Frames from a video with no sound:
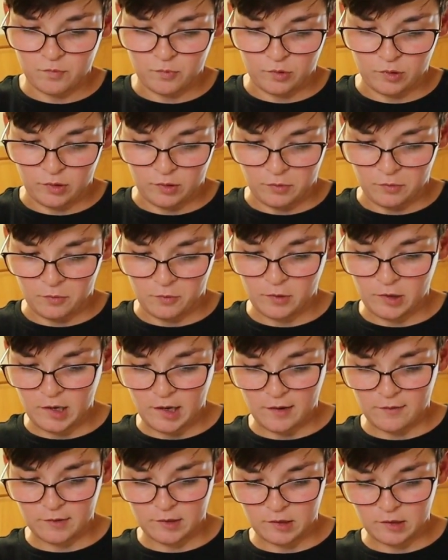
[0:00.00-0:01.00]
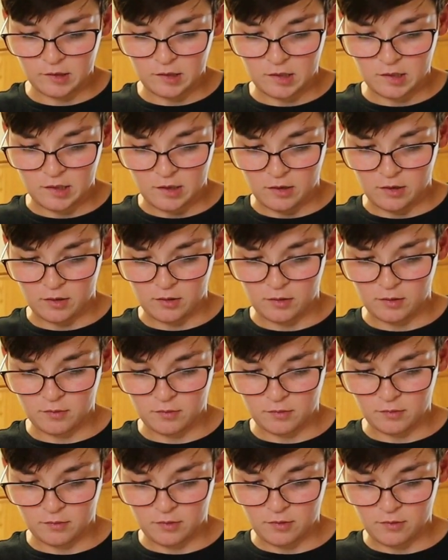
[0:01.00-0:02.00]
or whatever, so
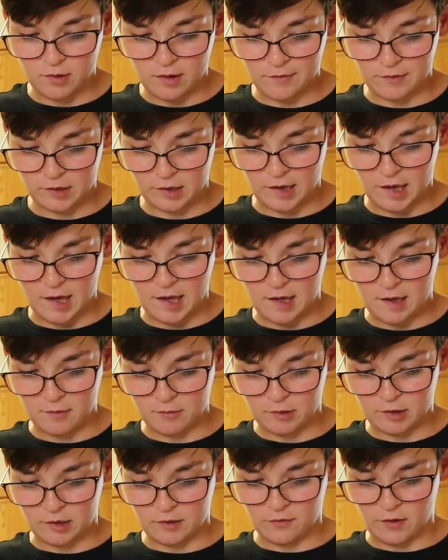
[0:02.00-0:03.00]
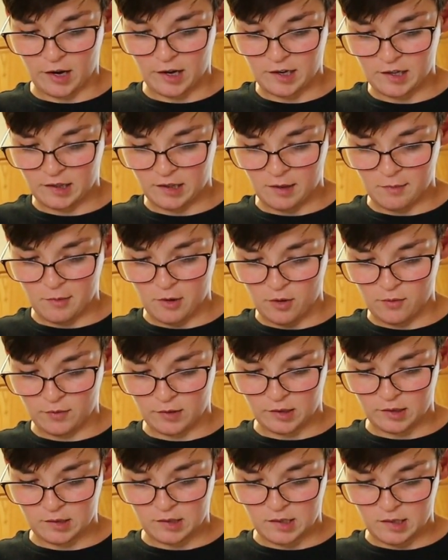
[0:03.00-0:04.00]
whoever can't, we're inviting them
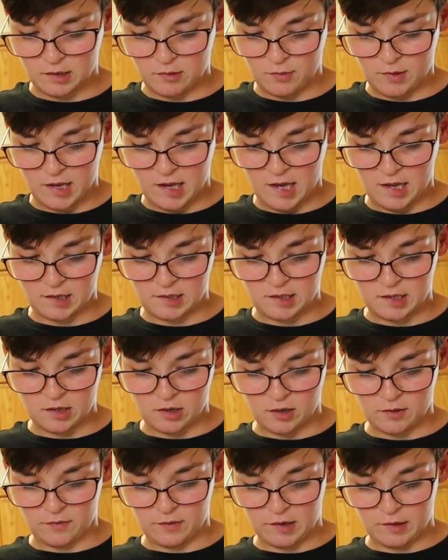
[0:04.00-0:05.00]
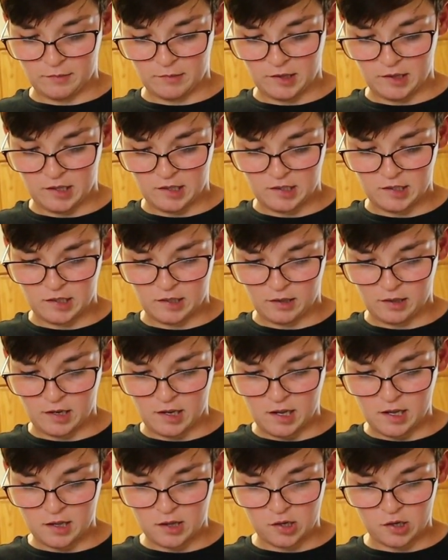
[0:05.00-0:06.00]
over since we can't see our family this year
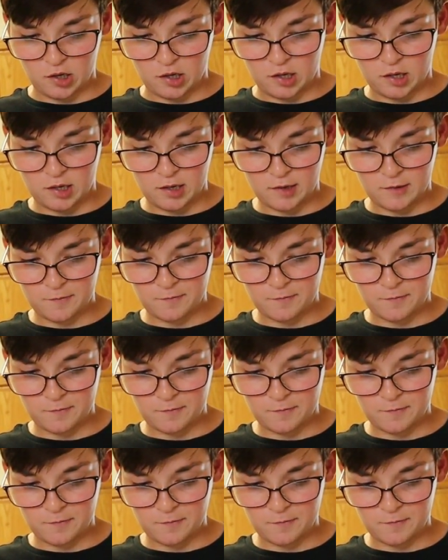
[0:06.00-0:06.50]
either.